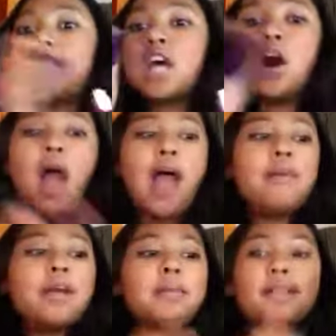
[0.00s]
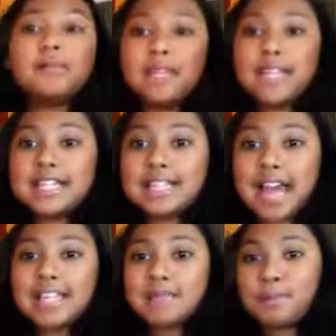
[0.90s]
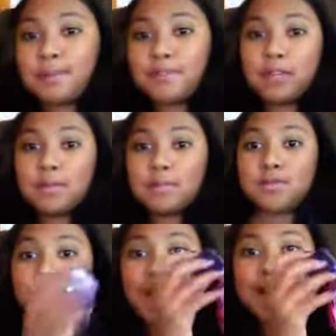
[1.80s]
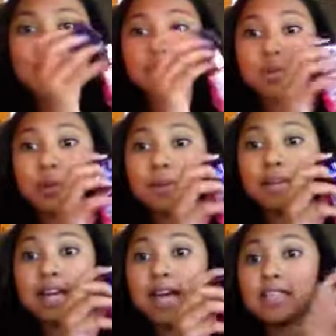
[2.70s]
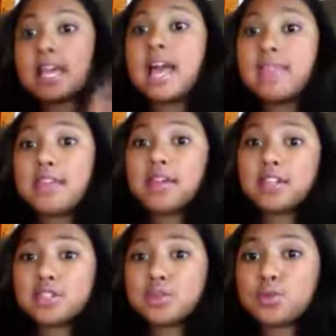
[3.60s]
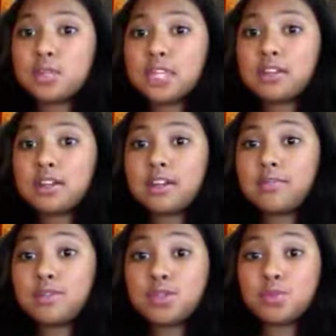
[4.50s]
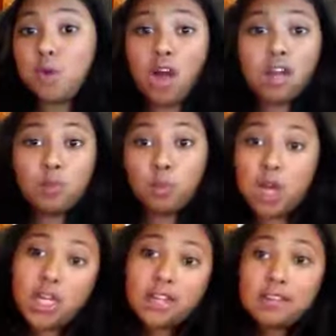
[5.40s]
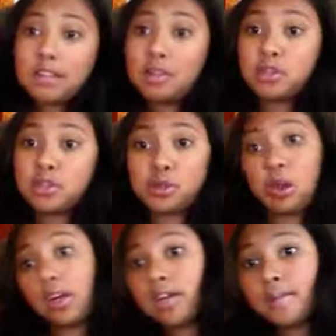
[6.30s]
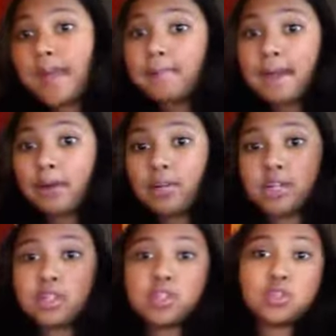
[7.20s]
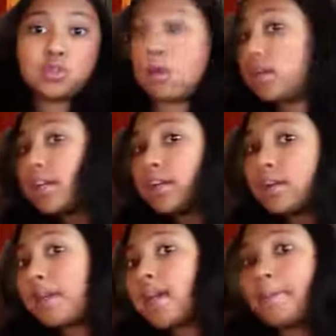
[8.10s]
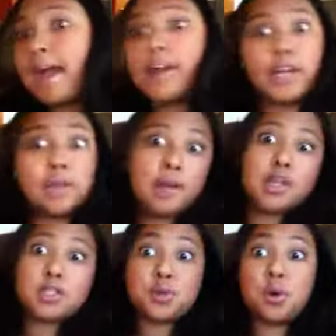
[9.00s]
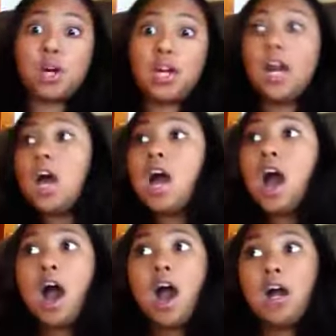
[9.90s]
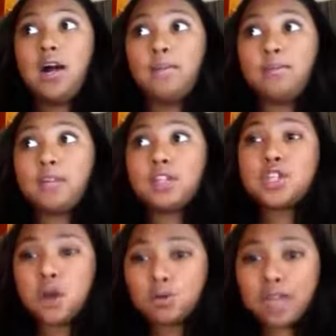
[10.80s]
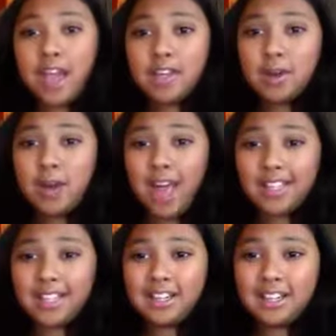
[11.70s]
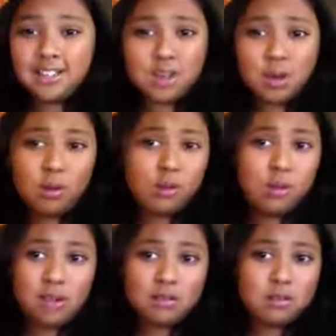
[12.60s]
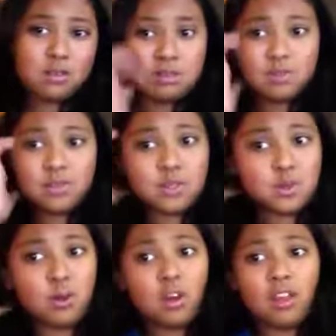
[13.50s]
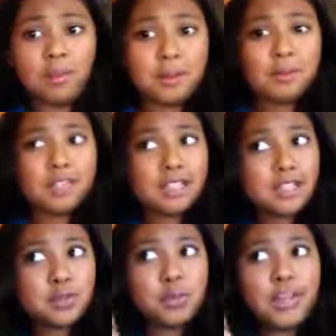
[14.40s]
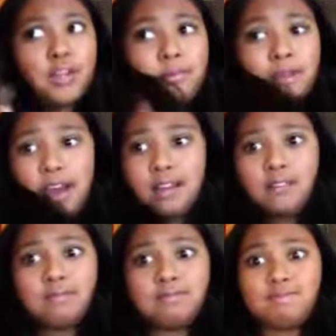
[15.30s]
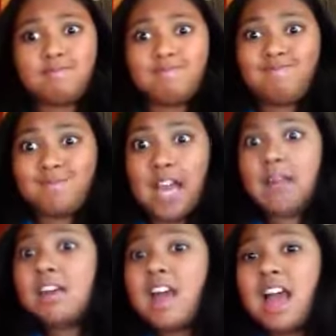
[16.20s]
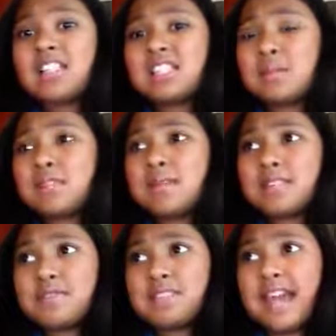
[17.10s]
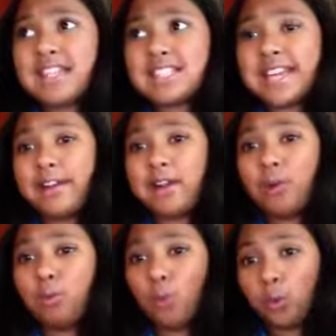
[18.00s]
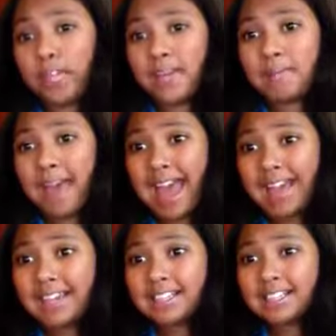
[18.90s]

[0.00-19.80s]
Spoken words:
So I recommend mini size perfumes for back to school because then you can just either, if you just want one, then you just throw it in your backpack or you can just throw it in your makeup bag or your purse or a tote. I know I carry a tote around school. A lot of people think that's weird, but yeah. And sometimes I even had to carry a rolling bag.